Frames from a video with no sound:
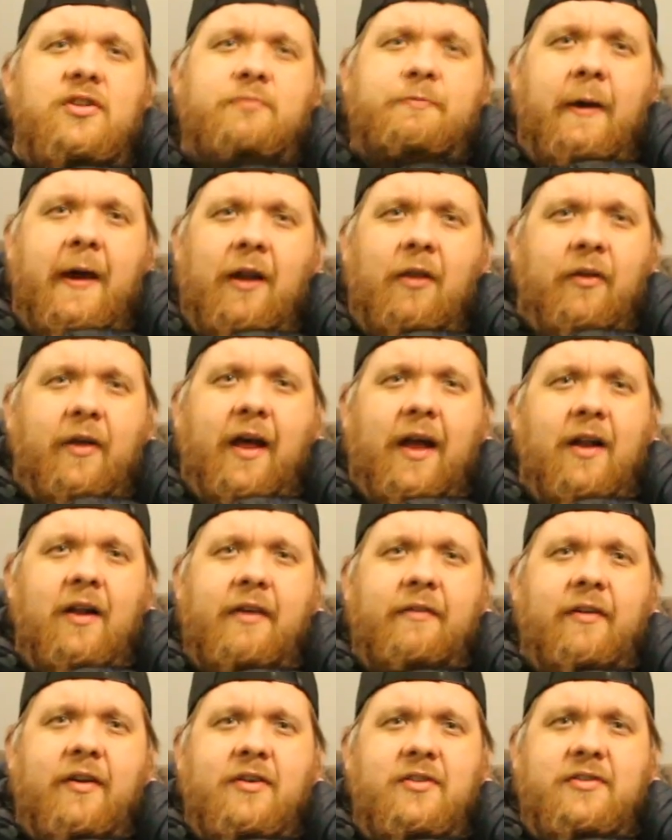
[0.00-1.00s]
just pedal it? I don't
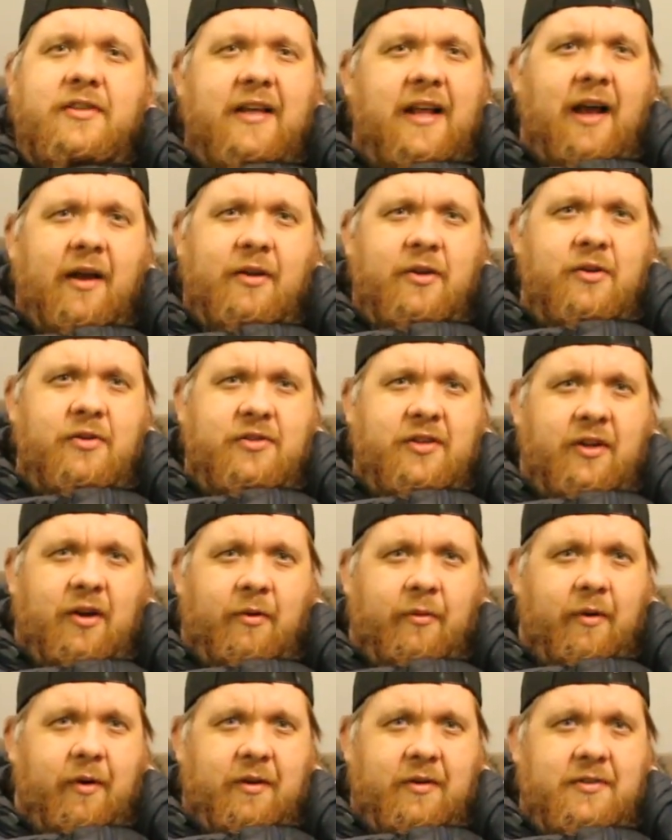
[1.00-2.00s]
even understand how a unicycle
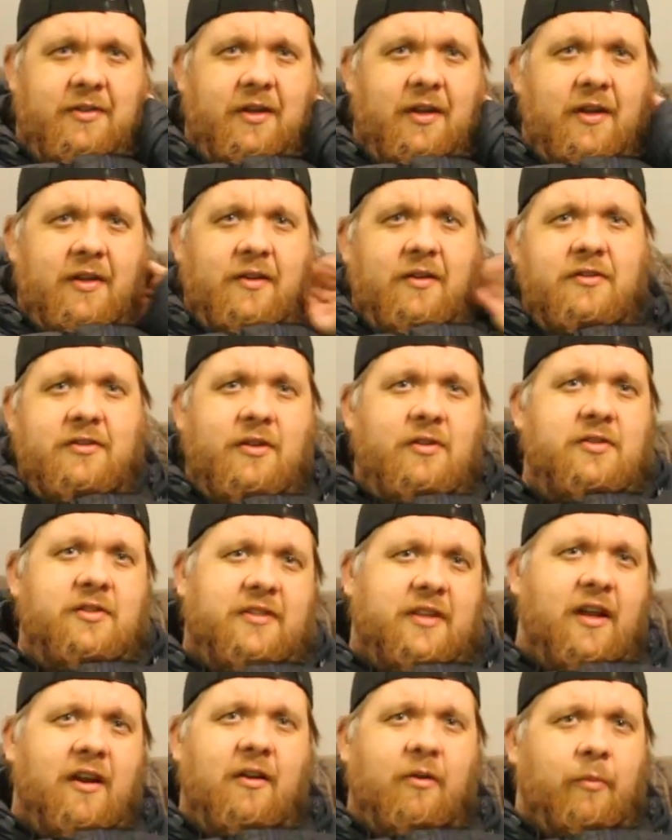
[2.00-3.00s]
works. There's no
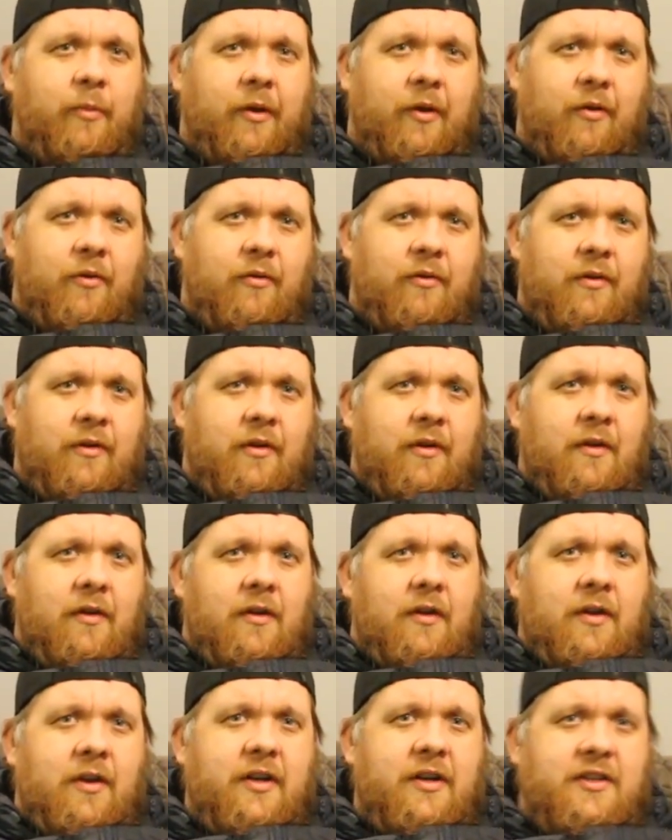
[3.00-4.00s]
steering wheel.
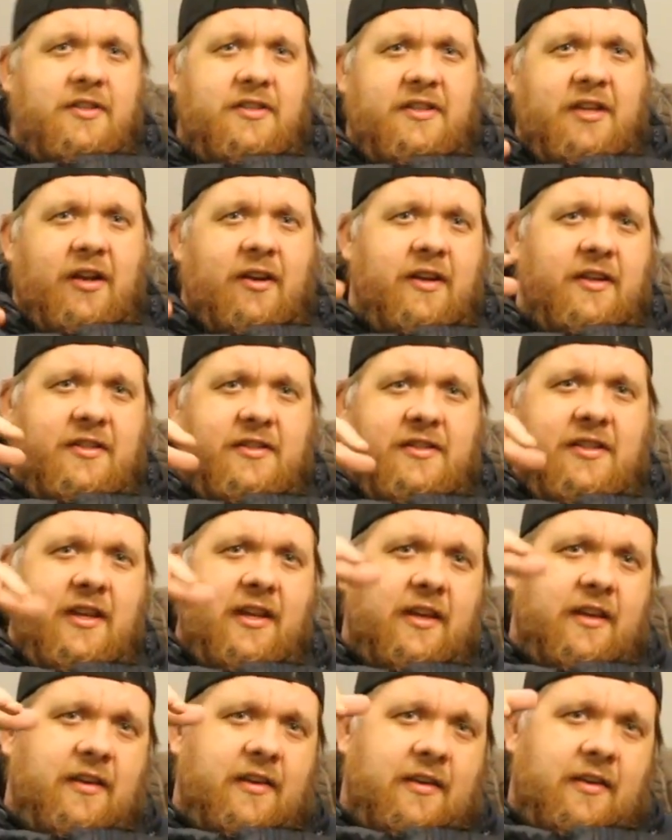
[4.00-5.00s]
You just yeah, that's actually a seat.
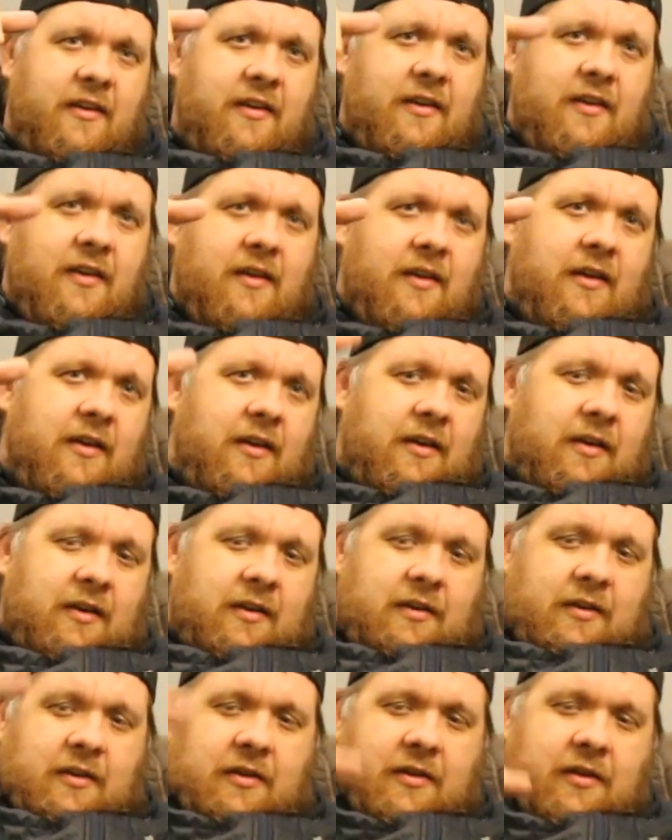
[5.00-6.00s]
Really good question. I don't
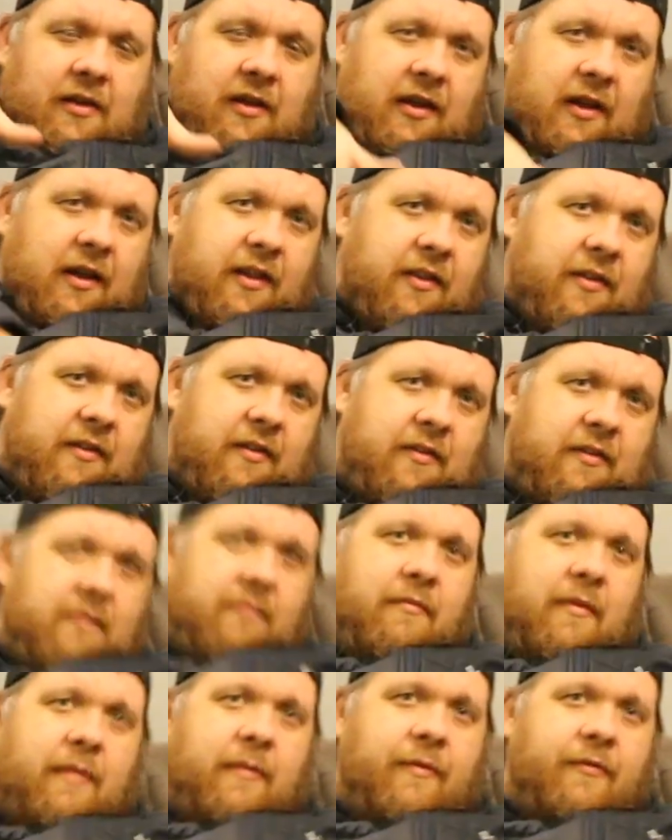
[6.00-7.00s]
really know
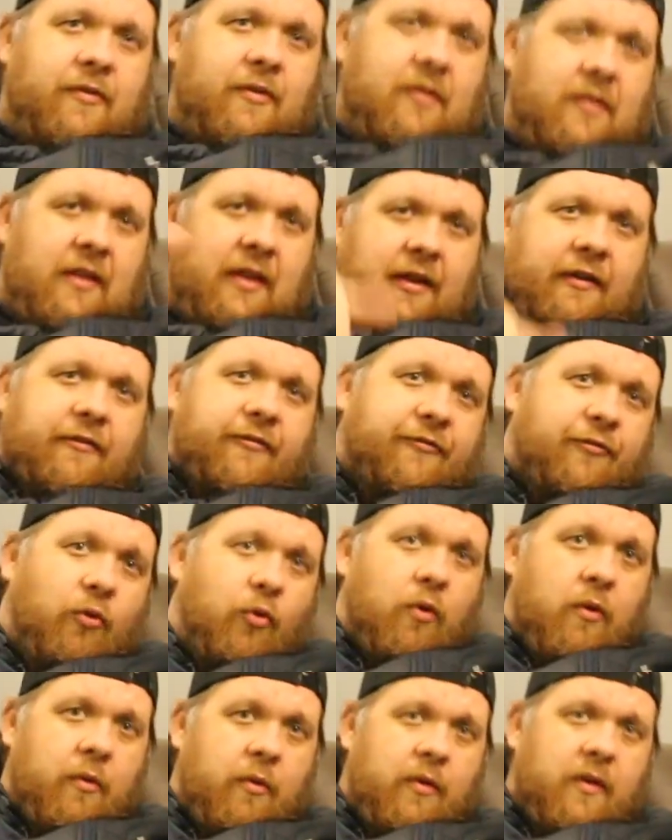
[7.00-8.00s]
how a unicycle works.
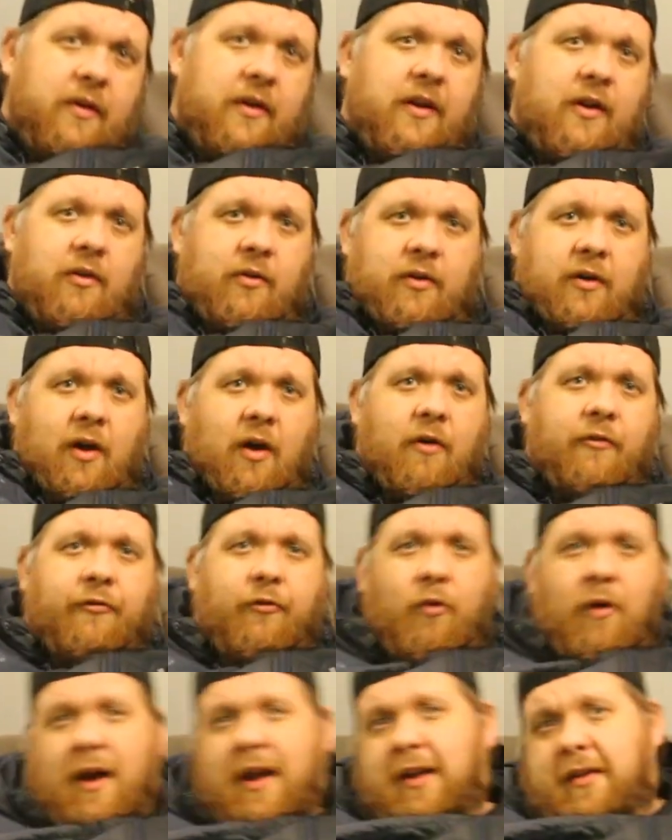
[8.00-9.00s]
Forward, it'll go
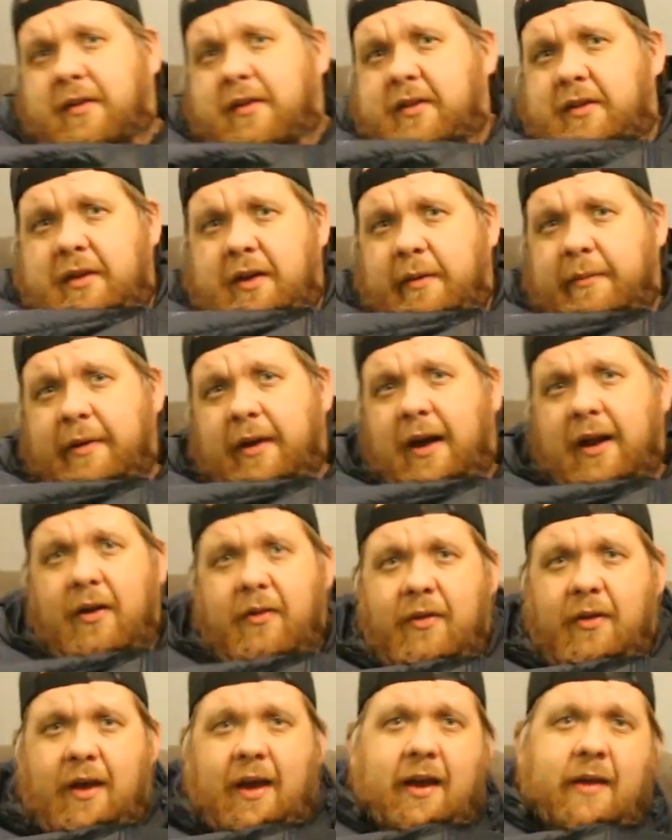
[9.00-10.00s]
forward. I don't. I mean, I
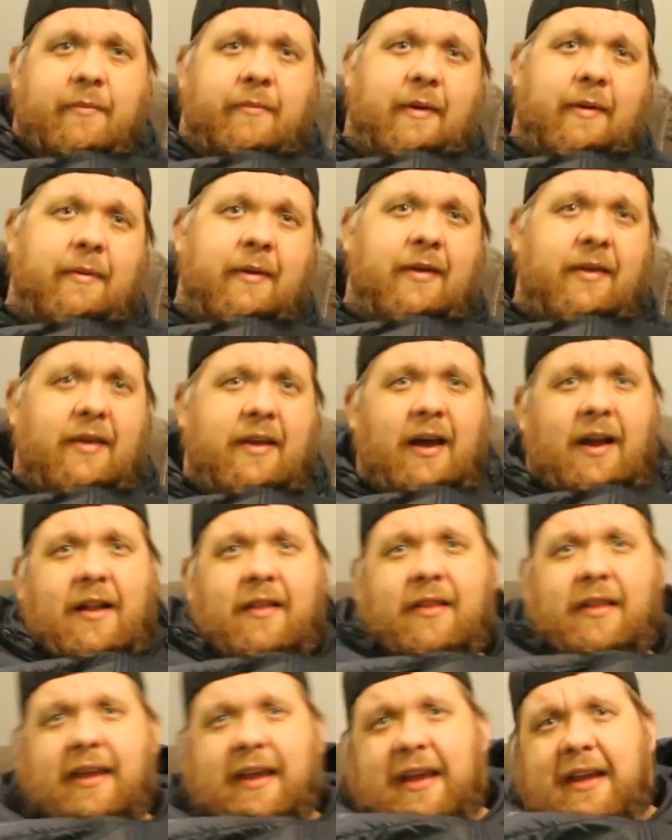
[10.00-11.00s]
don't know how... Maybe you kind
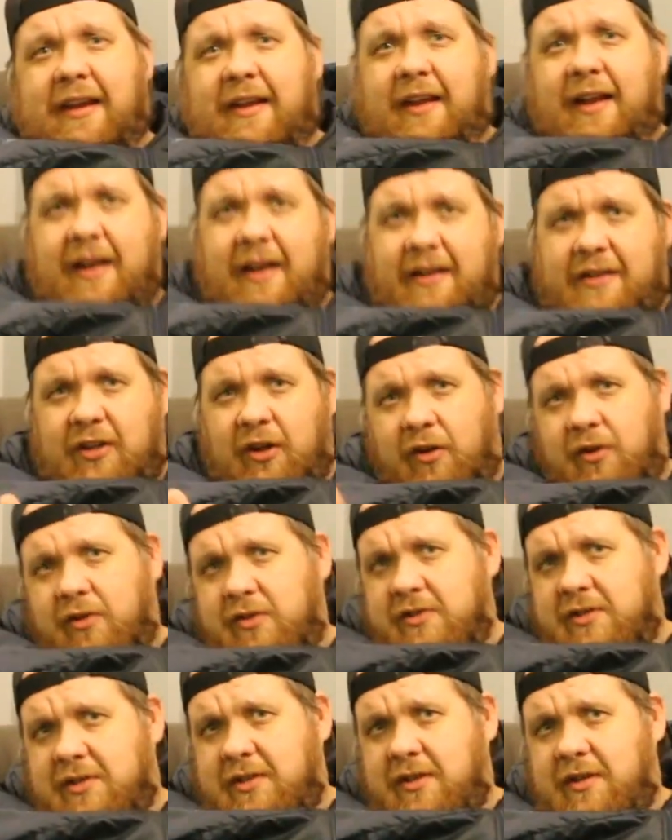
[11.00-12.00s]
of lean and it
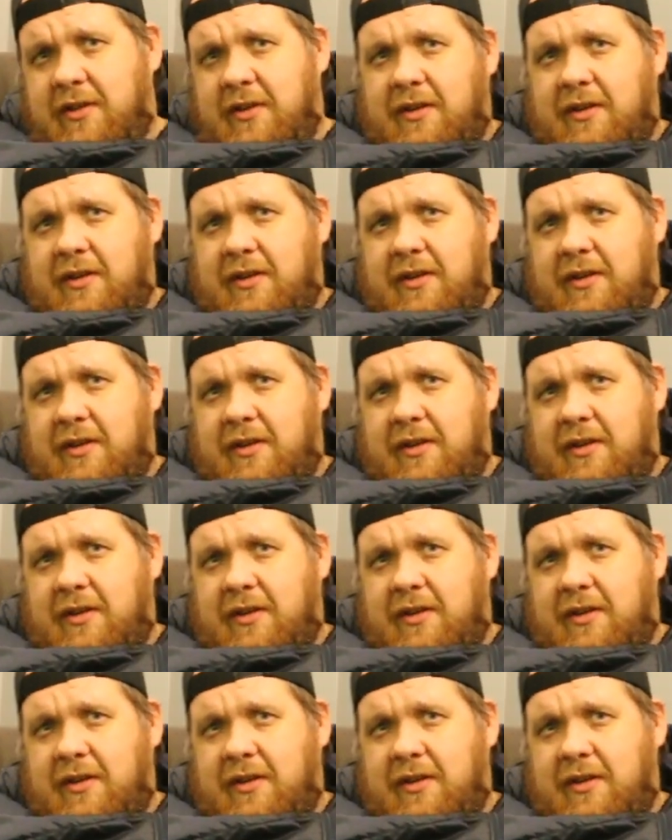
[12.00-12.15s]
turns?